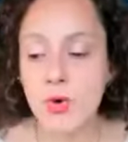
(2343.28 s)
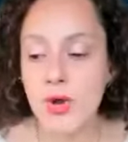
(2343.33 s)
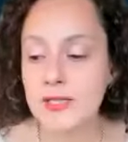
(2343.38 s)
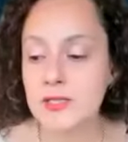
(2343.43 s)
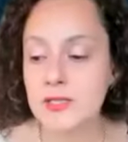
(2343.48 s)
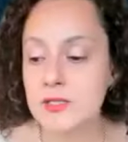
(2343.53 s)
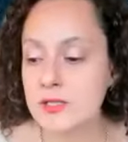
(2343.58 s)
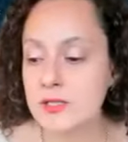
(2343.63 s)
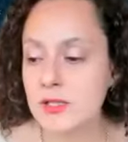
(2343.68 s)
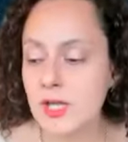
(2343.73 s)

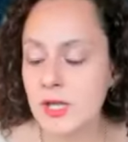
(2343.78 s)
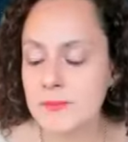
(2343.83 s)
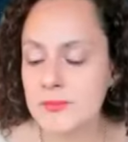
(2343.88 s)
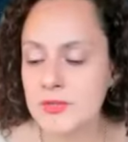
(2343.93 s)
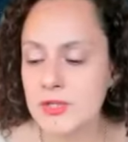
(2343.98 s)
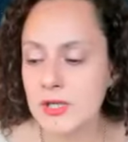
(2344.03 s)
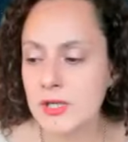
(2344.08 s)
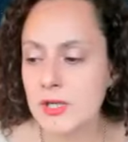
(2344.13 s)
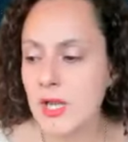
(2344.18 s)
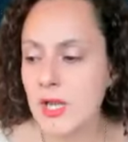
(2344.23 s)
practice
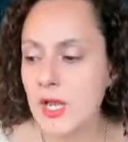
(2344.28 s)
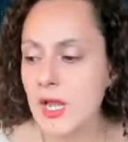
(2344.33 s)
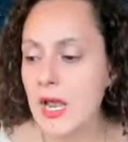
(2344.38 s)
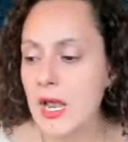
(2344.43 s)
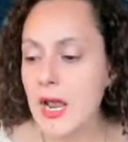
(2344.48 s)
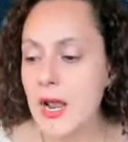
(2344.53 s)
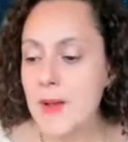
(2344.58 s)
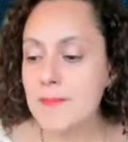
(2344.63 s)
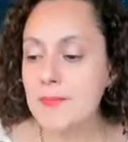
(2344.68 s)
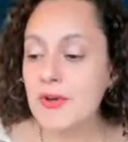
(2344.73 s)
comes in.
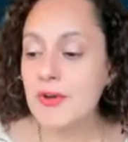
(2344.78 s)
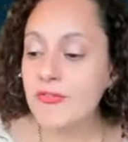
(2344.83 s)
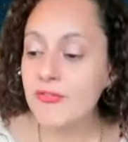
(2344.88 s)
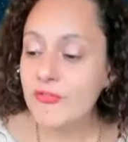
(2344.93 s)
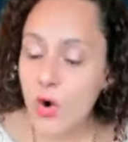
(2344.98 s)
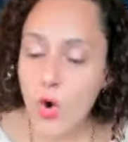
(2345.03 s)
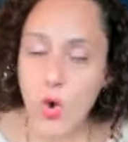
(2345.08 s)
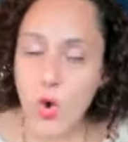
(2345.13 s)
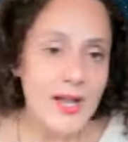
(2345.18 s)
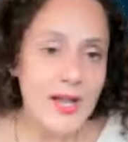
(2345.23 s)

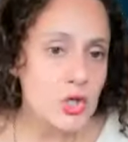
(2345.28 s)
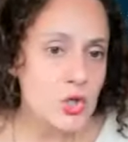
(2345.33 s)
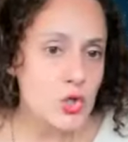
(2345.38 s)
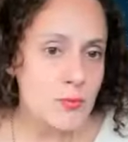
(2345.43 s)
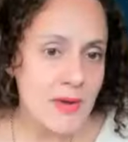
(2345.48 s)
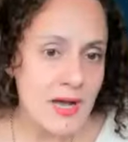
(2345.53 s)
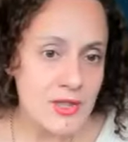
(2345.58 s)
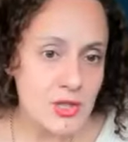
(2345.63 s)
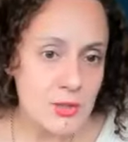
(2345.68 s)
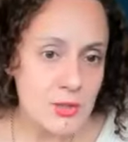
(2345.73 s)
Before I knew
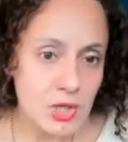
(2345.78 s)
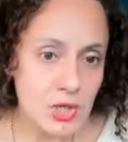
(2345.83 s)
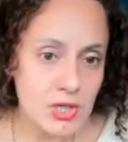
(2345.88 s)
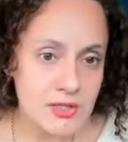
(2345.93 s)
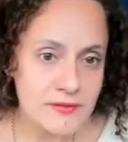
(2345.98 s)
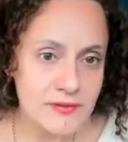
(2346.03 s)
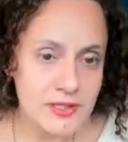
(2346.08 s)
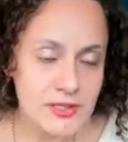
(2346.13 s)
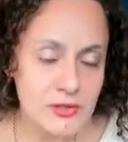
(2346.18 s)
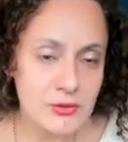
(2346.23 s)
about the
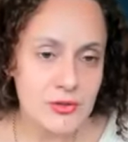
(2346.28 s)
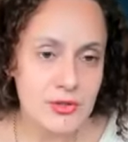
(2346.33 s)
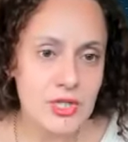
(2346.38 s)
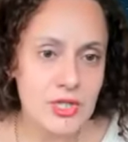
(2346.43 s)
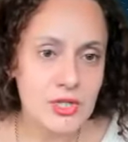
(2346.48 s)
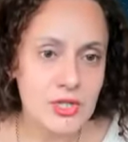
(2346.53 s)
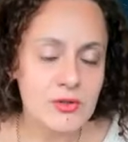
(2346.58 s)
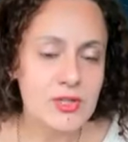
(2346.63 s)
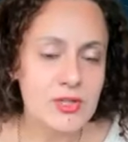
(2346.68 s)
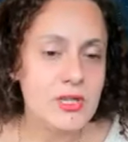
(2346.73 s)
polyvagal
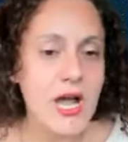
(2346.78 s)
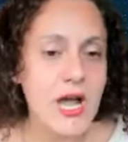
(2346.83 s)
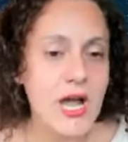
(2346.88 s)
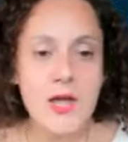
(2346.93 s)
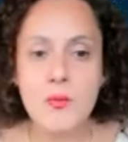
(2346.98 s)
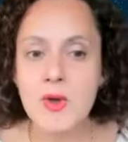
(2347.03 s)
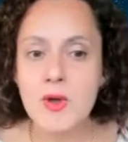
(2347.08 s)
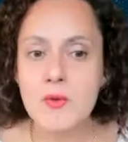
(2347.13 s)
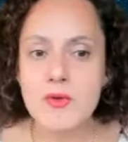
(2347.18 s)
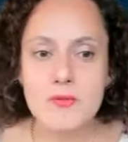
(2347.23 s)
theory,
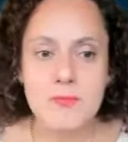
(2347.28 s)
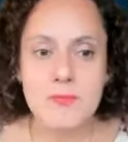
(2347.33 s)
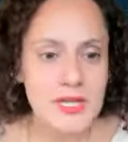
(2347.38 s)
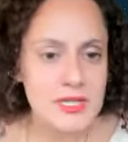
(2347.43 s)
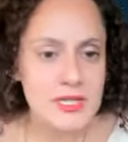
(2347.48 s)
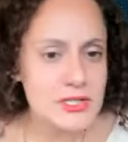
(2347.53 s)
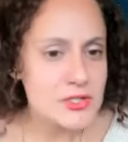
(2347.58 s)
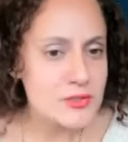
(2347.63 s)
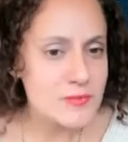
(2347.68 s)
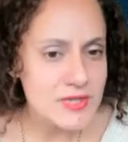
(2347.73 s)
I went with my
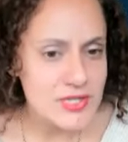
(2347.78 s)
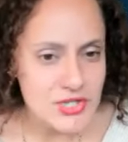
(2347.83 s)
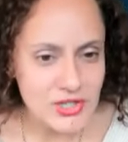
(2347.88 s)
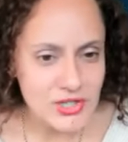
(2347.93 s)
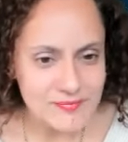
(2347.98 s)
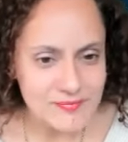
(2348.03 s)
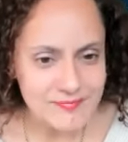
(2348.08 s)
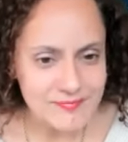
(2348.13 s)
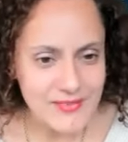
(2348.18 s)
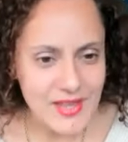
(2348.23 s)

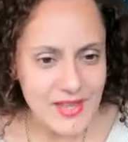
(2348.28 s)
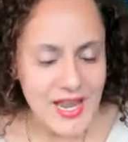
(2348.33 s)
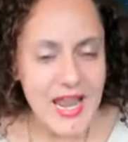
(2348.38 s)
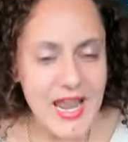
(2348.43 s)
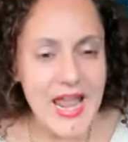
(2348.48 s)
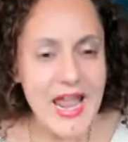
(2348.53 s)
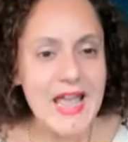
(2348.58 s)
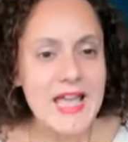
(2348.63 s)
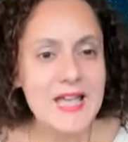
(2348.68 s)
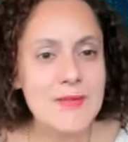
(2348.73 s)
intuition.
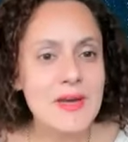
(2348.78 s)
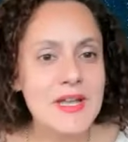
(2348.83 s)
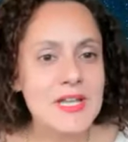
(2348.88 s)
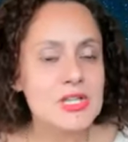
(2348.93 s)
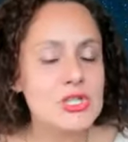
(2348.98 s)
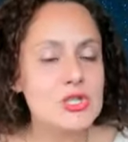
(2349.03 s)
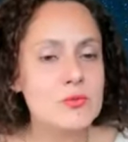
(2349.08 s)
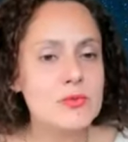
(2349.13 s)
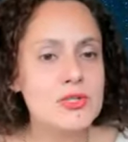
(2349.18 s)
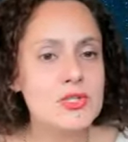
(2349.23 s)
And my mm-hmm.
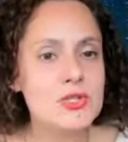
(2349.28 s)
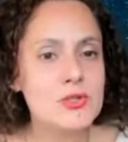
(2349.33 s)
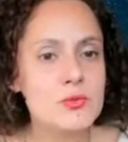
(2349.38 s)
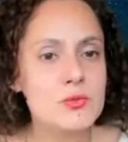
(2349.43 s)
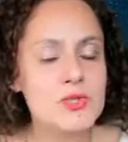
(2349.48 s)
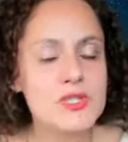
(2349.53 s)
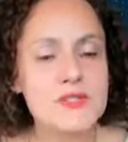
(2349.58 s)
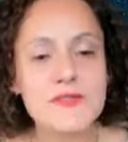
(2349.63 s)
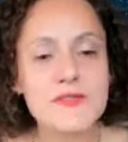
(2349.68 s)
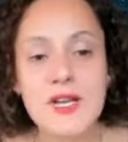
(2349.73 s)
intuition
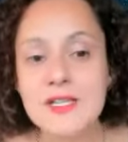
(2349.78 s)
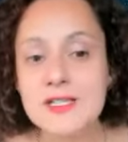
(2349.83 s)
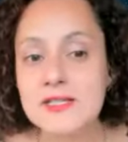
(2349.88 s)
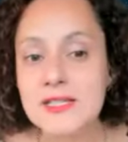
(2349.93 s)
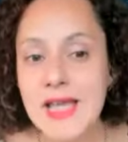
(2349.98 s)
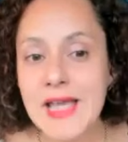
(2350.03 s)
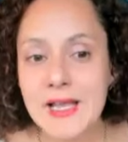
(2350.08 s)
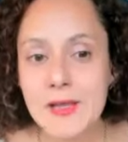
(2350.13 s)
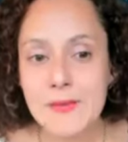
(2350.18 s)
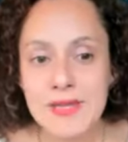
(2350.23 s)
was if I
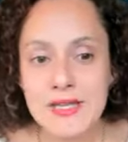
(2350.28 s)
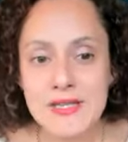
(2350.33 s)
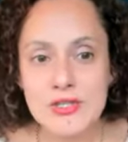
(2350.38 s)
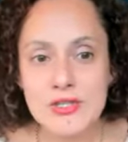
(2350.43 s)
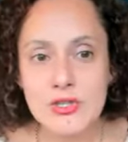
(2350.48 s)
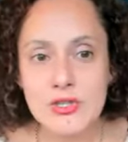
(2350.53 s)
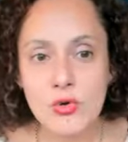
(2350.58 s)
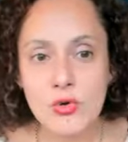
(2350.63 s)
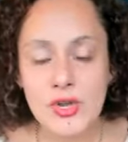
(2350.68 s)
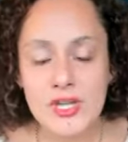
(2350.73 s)
sang
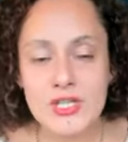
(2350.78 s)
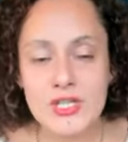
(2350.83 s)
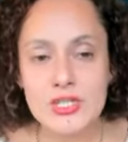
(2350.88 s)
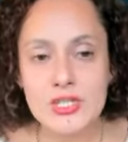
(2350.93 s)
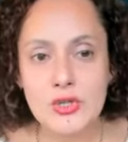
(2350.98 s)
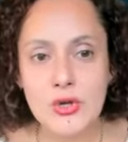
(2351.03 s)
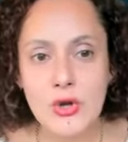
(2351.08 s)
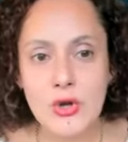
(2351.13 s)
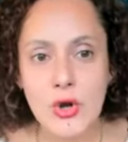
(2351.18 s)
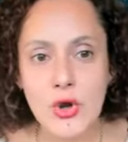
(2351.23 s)
Amazing Grace
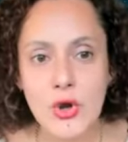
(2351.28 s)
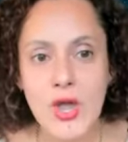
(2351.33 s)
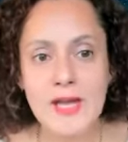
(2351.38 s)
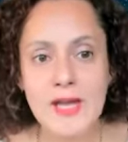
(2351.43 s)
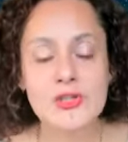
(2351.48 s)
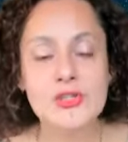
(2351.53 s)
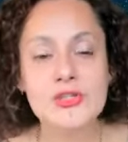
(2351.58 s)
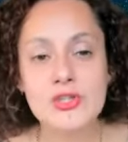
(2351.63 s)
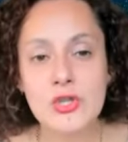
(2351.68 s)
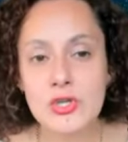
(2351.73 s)
to her at
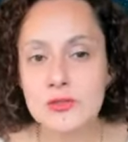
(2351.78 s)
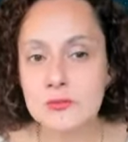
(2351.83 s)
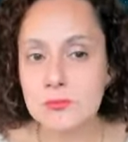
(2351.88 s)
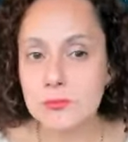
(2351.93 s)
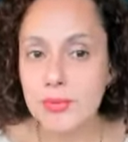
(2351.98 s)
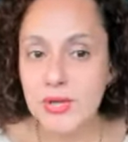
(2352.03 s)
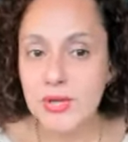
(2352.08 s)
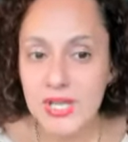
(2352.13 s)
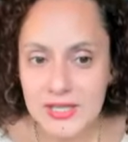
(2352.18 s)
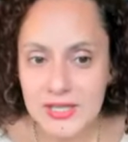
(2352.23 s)
a certain
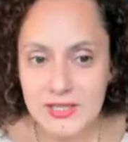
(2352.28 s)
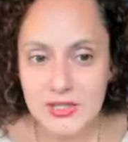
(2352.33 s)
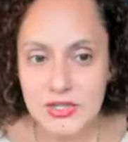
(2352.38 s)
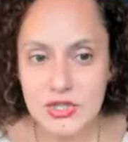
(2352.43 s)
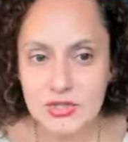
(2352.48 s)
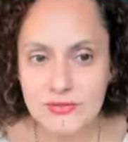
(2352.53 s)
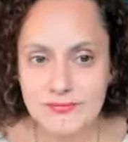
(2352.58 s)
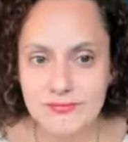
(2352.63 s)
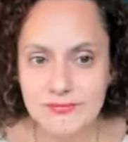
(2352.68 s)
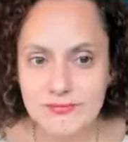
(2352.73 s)

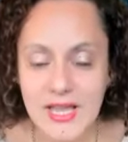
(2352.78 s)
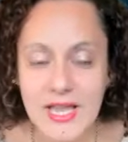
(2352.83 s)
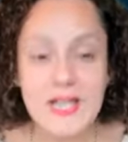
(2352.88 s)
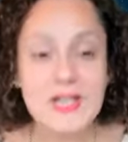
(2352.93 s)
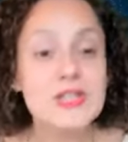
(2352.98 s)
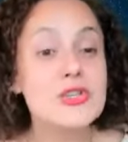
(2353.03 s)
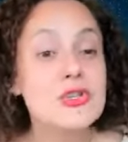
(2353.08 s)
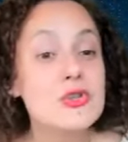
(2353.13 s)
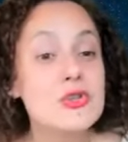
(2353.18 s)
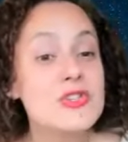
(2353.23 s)
pitch,
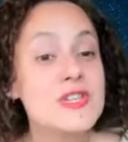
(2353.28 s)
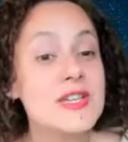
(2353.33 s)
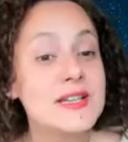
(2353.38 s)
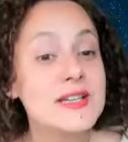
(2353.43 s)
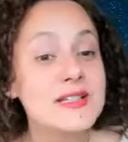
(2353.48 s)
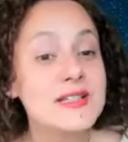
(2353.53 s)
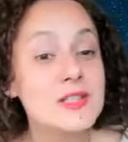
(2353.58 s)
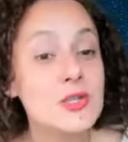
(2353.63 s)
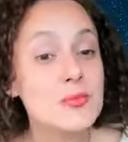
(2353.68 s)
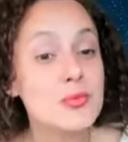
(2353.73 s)

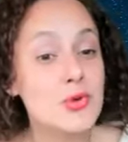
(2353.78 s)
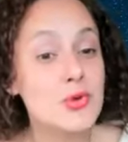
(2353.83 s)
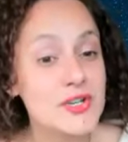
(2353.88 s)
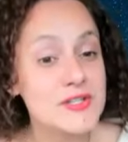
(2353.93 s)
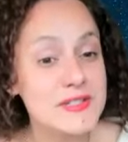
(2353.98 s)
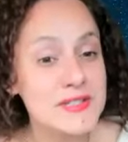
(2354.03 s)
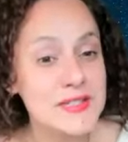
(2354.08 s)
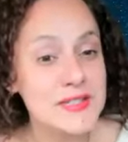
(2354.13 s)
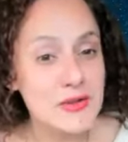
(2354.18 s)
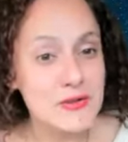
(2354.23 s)
using the
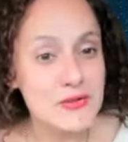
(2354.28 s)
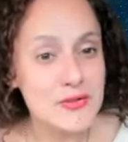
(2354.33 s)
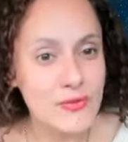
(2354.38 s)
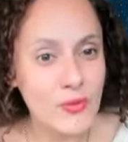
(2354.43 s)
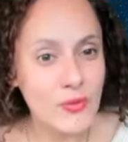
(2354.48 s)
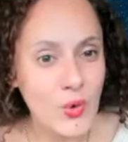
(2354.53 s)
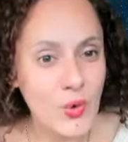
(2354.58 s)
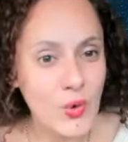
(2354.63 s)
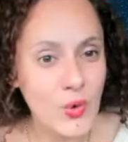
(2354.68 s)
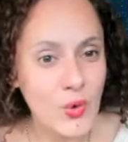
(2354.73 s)
prosody of the
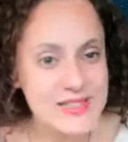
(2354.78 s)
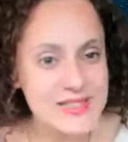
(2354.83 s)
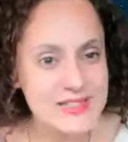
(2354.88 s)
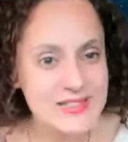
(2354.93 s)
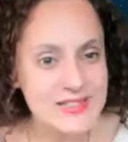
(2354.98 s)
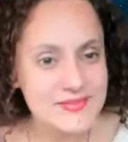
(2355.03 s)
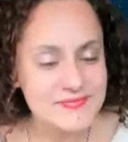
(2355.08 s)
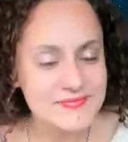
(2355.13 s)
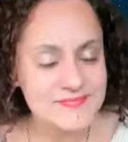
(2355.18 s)
voice,